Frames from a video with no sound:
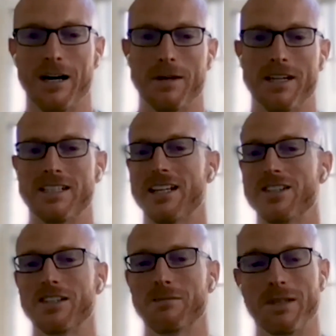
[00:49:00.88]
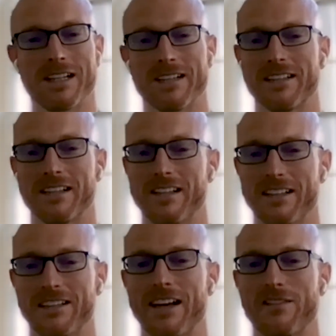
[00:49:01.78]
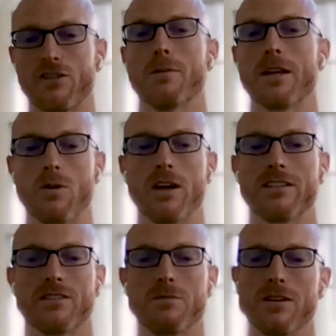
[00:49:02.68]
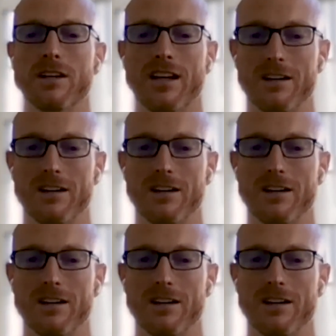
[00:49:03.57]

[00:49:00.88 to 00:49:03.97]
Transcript: attention because they just have so many ways of communicating